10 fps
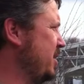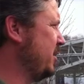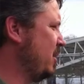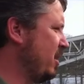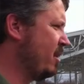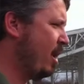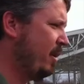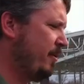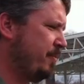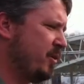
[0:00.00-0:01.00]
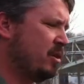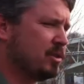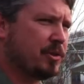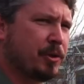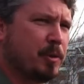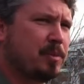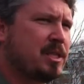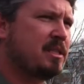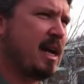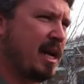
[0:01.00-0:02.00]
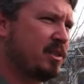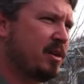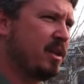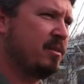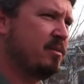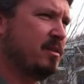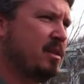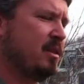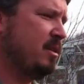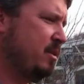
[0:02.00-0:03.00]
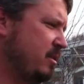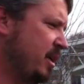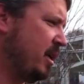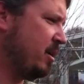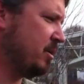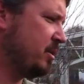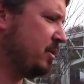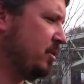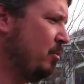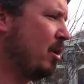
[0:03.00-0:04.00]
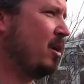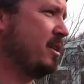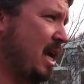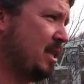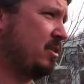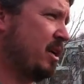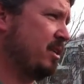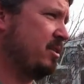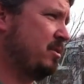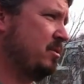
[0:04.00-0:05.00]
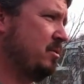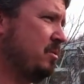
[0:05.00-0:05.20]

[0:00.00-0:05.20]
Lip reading: projects are. You know, there's 30% tax credit. There's new market tax credits,